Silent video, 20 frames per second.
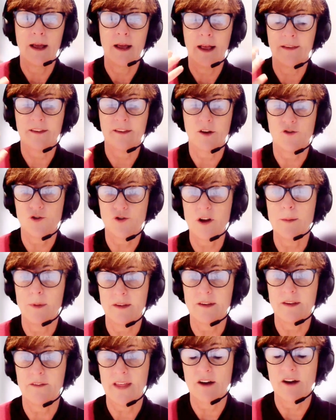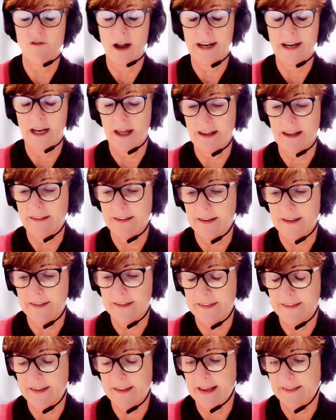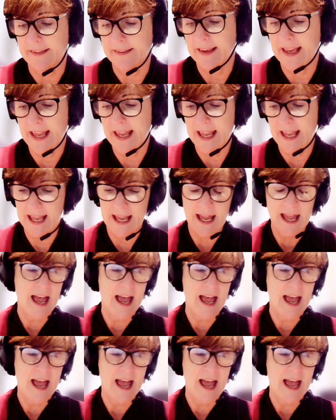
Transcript: and so treatment of their rhinitis is key.